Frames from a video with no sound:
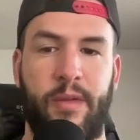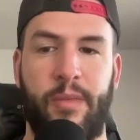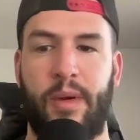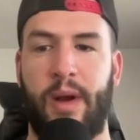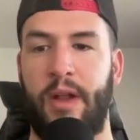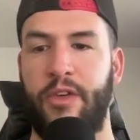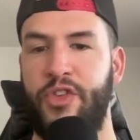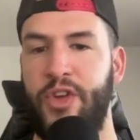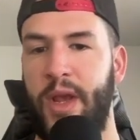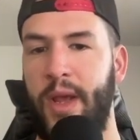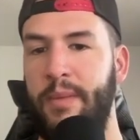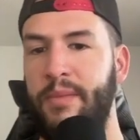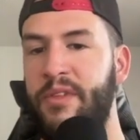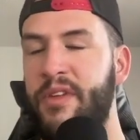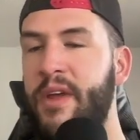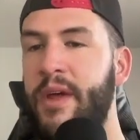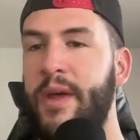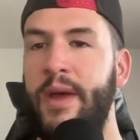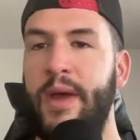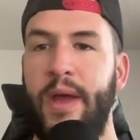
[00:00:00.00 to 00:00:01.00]
LeBron James,
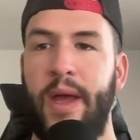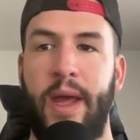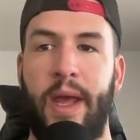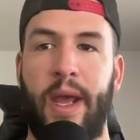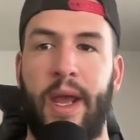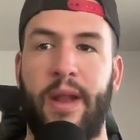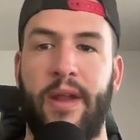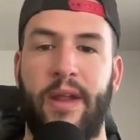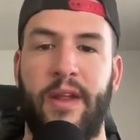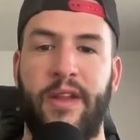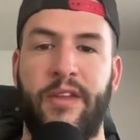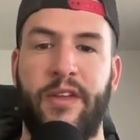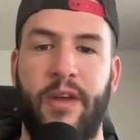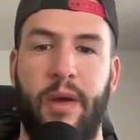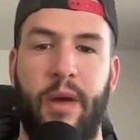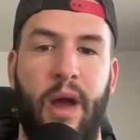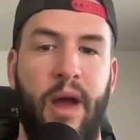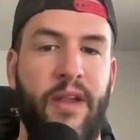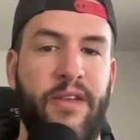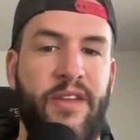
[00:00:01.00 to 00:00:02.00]
and it's a,
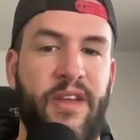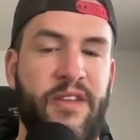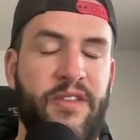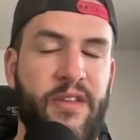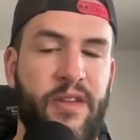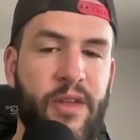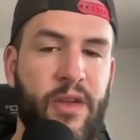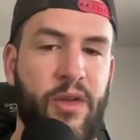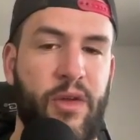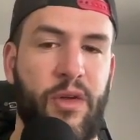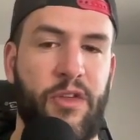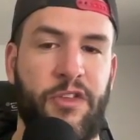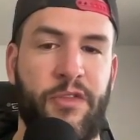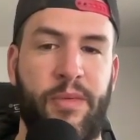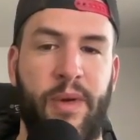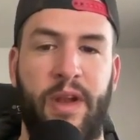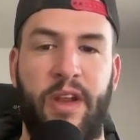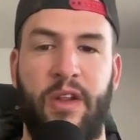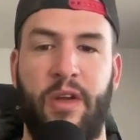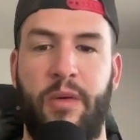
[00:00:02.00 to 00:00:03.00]
a decently close
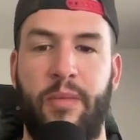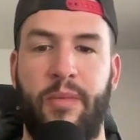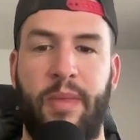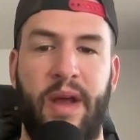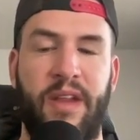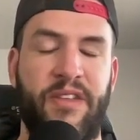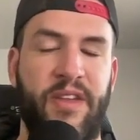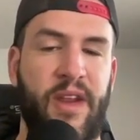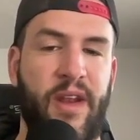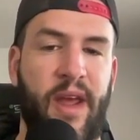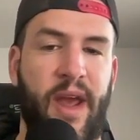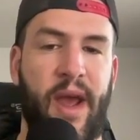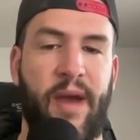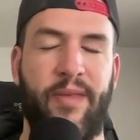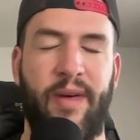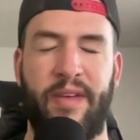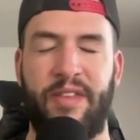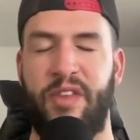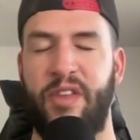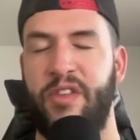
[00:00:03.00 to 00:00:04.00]
spread. You know, minus eight and a half.
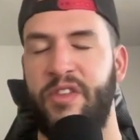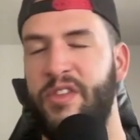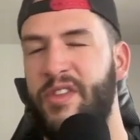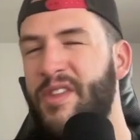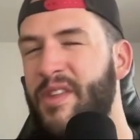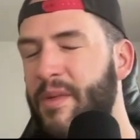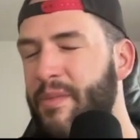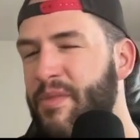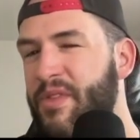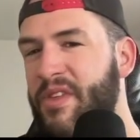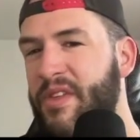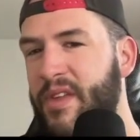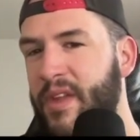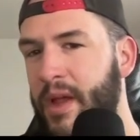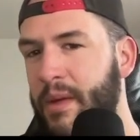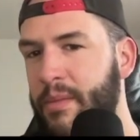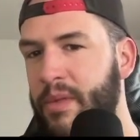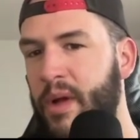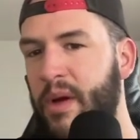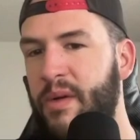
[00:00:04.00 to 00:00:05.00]
Obviously, there's some
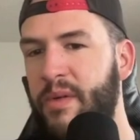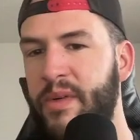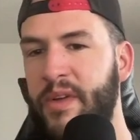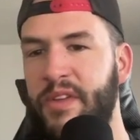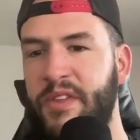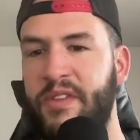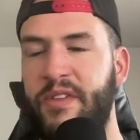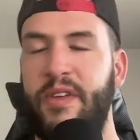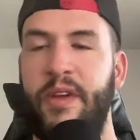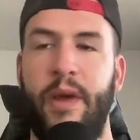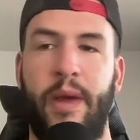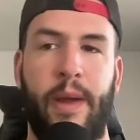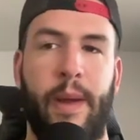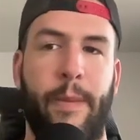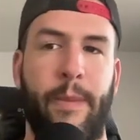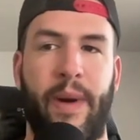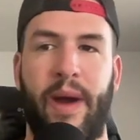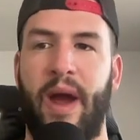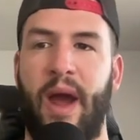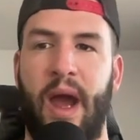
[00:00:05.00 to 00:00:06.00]
slight blowout risk,
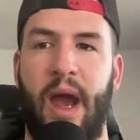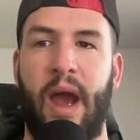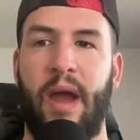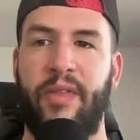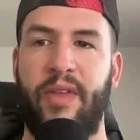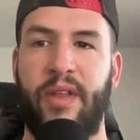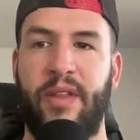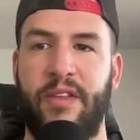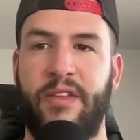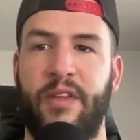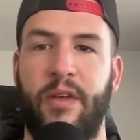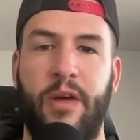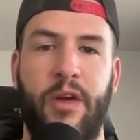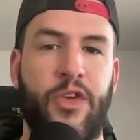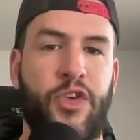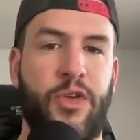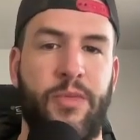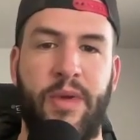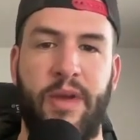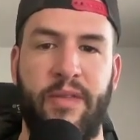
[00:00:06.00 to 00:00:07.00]
but I, I think that's a, it
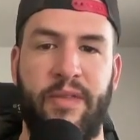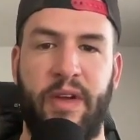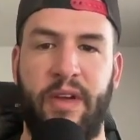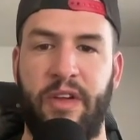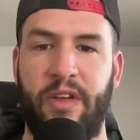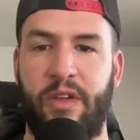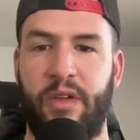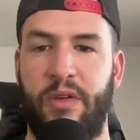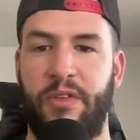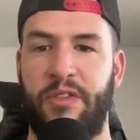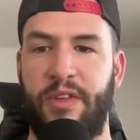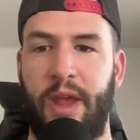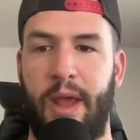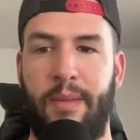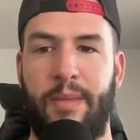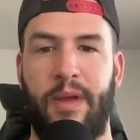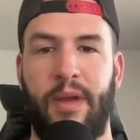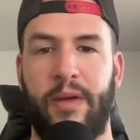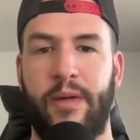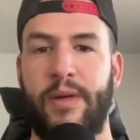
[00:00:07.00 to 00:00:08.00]
should be a very close game
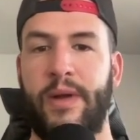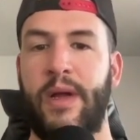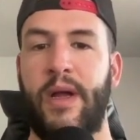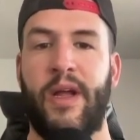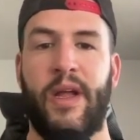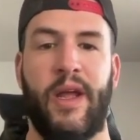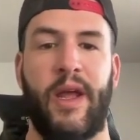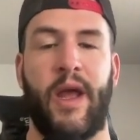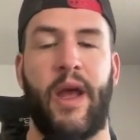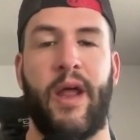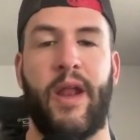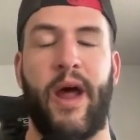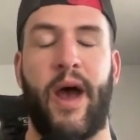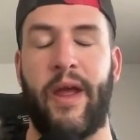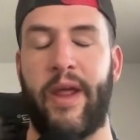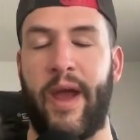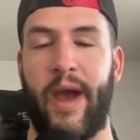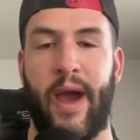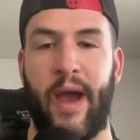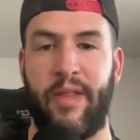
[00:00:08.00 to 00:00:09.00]
here. And I,
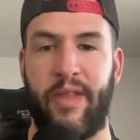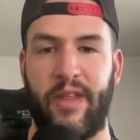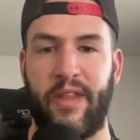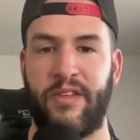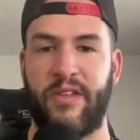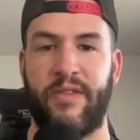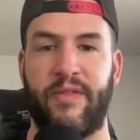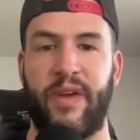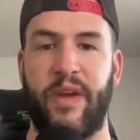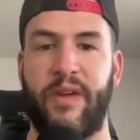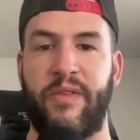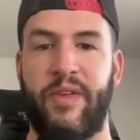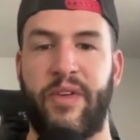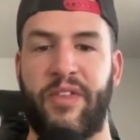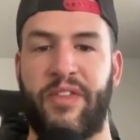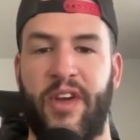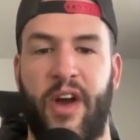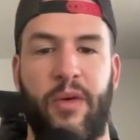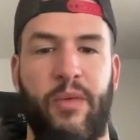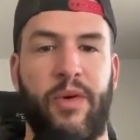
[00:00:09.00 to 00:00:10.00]
yeah, I think it's a very, very
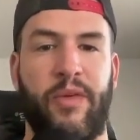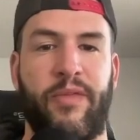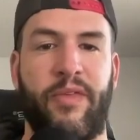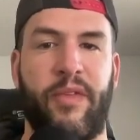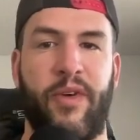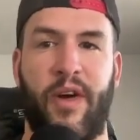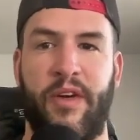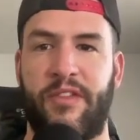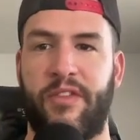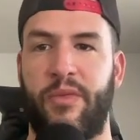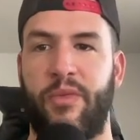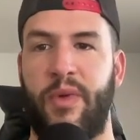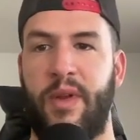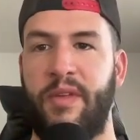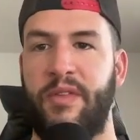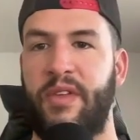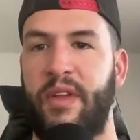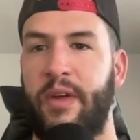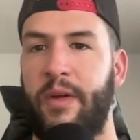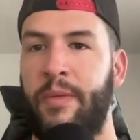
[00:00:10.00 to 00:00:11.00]
solid one for Austin
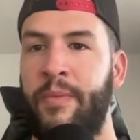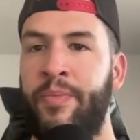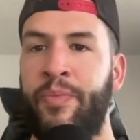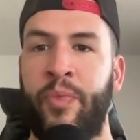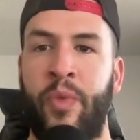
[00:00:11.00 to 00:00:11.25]
Reaves there.